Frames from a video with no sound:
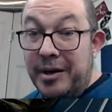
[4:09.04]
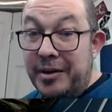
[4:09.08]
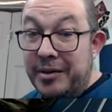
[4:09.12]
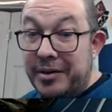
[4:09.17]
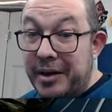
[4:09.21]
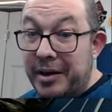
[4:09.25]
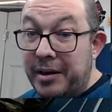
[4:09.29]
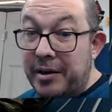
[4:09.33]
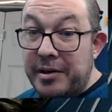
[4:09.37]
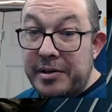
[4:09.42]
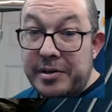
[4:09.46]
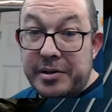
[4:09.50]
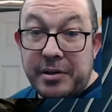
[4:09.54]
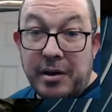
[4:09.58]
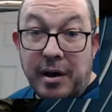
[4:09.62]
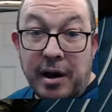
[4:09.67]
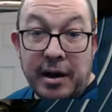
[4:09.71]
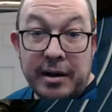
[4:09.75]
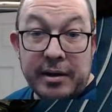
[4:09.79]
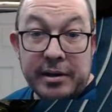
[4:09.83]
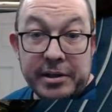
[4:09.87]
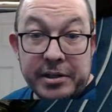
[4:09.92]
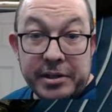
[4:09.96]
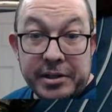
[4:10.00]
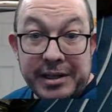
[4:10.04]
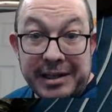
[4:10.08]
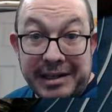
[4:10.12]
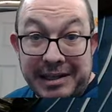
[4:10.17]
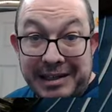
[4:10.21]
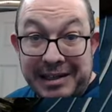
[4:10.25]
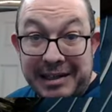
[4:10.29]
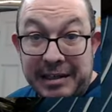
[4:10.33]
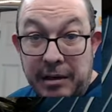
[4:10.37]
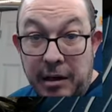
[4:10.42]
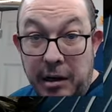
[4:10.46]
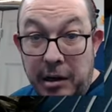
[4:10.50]
there is honestly
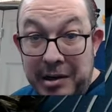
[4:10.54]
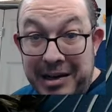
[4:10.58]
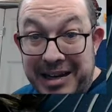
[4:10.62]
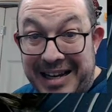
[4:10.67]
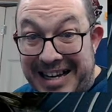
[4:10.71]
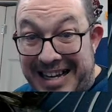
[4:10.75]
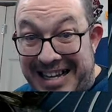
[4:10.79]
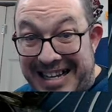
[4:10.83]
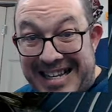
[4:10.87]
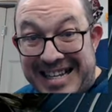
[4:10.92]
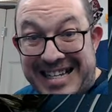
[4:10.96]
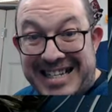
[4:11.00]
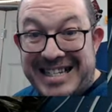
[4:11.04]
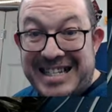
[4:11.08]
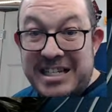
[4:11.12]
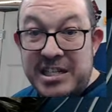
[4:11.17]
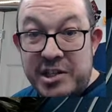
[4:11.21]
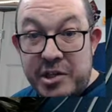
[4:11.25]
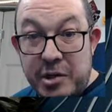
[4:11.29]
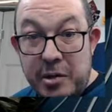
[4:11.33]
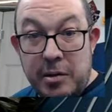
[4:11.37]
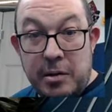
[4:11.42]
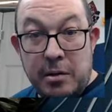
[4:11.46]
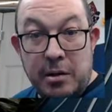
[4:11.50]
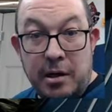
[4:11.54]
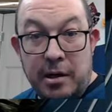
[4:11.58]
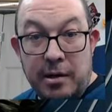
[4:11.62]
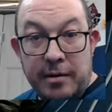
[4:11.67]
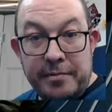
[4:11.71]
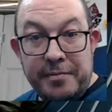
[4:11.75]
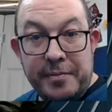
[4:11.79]
an instant turnoff,